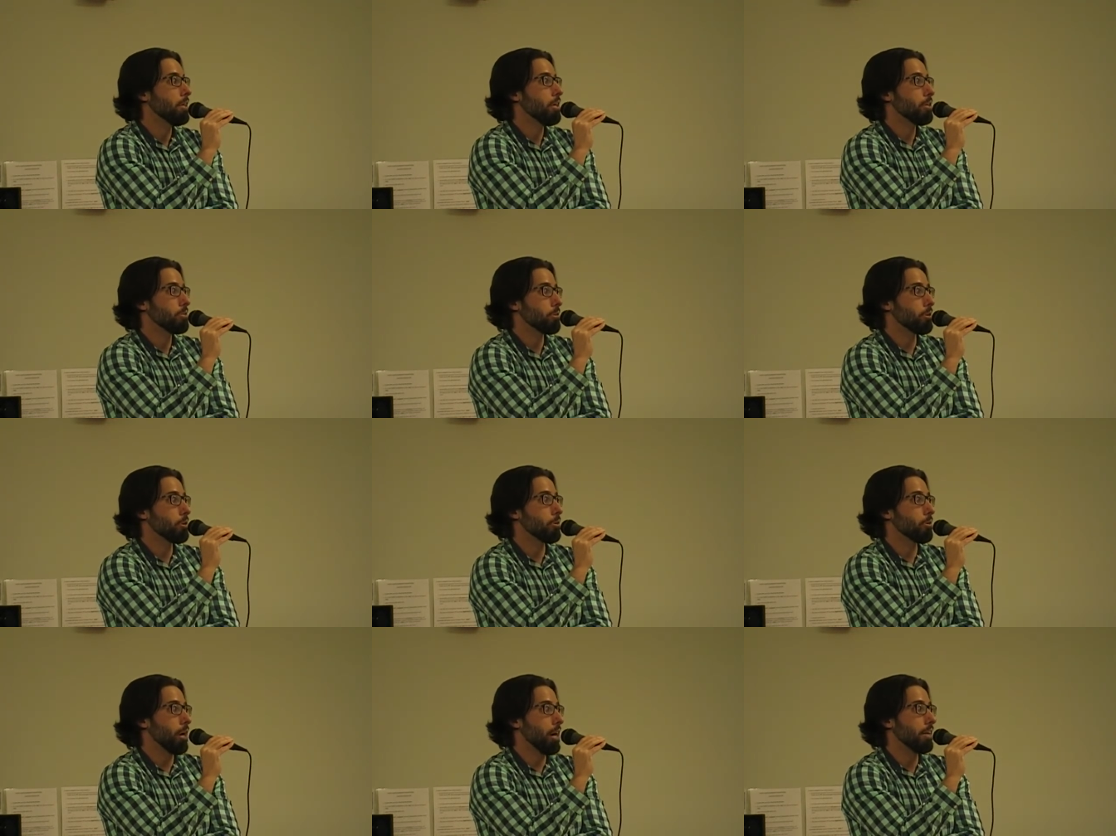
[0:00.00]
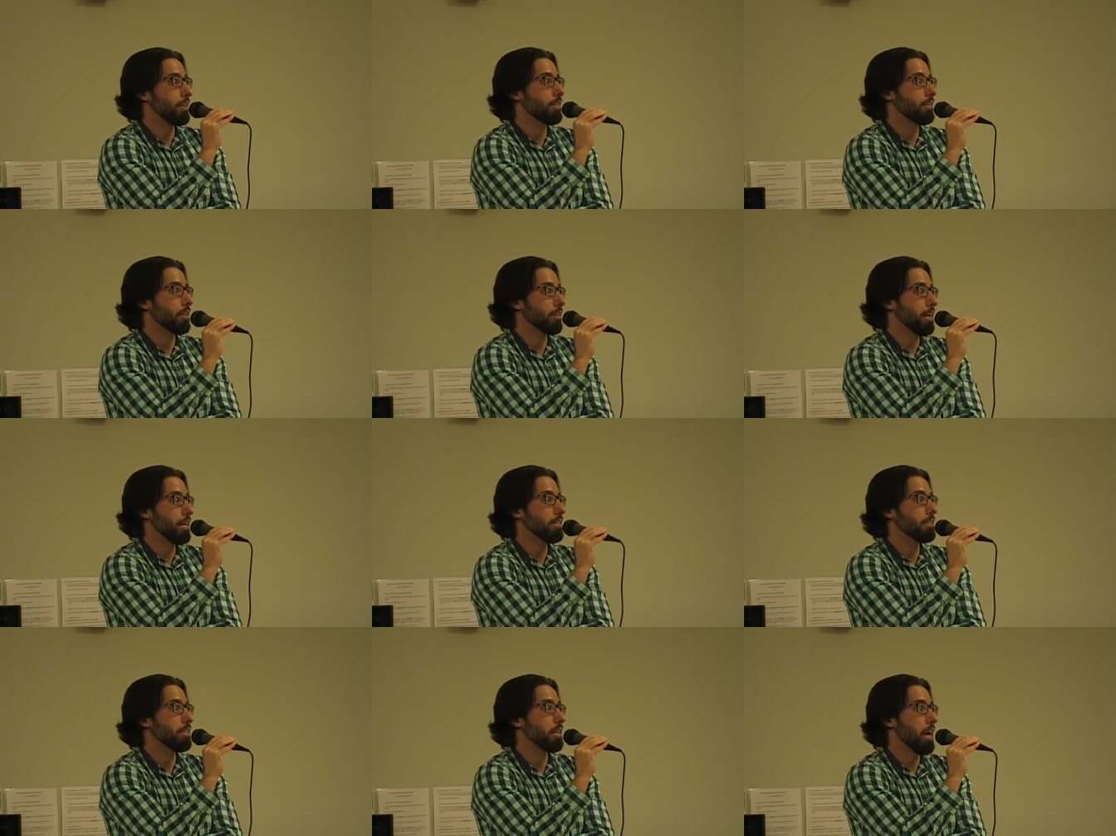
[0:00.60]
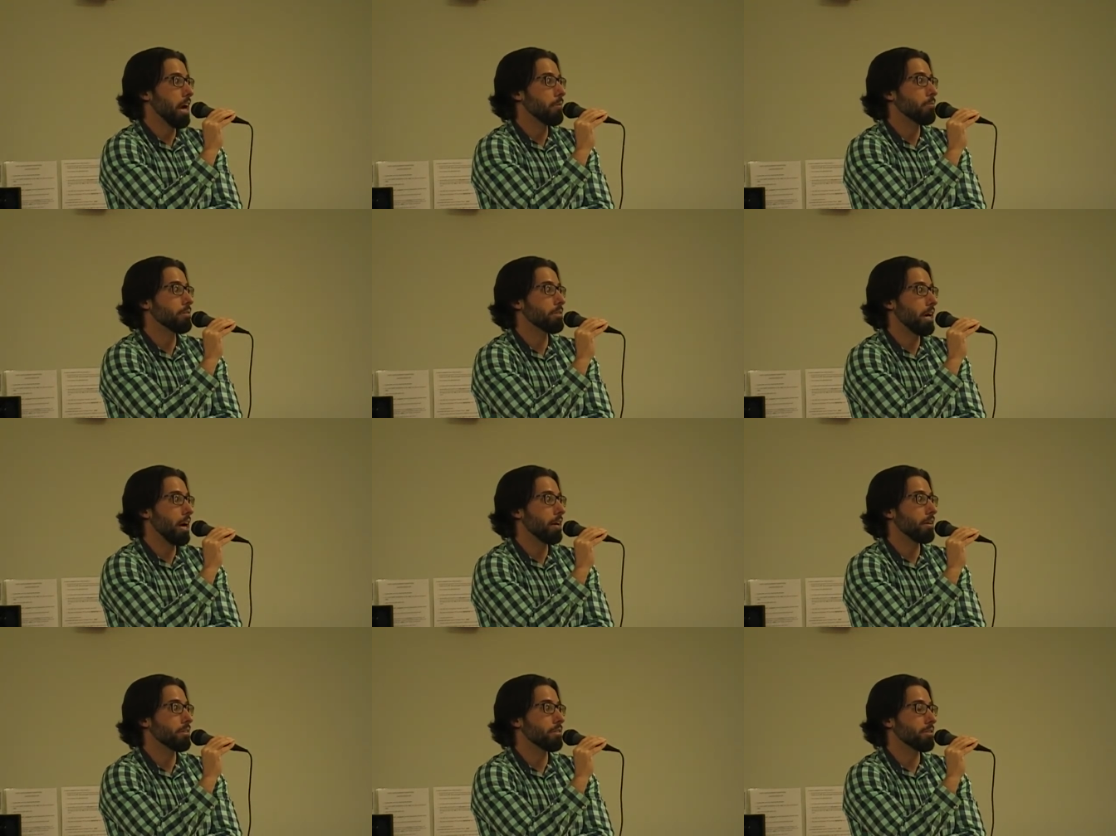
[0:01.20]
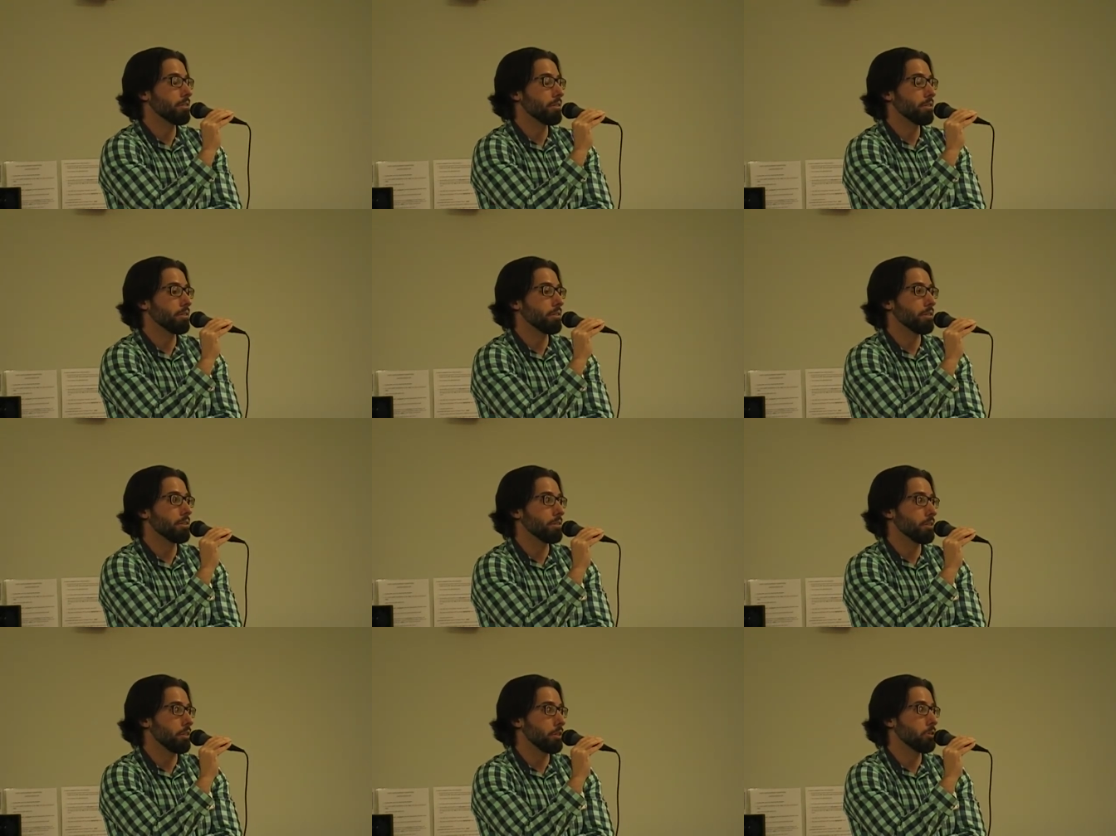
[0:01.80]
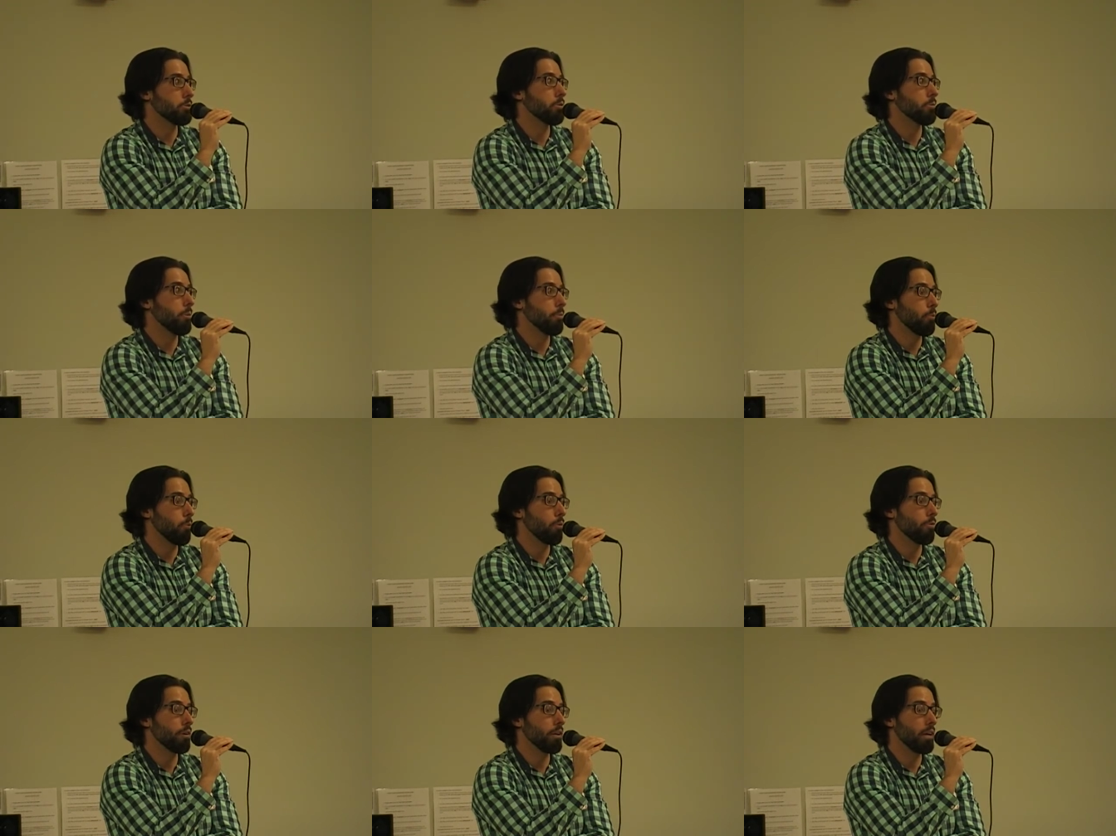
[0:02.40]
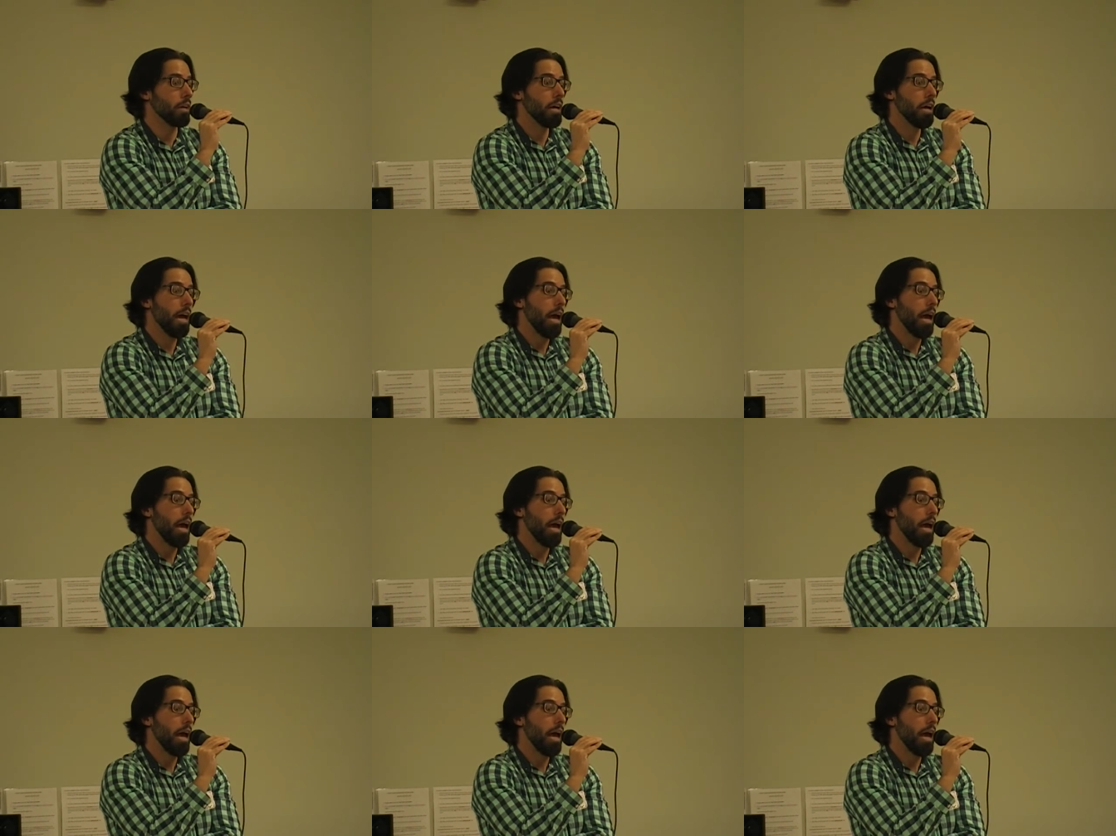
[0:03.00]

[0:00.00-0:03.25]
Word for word: So you're right. The nesting habitat is, a, is an extremely important thing,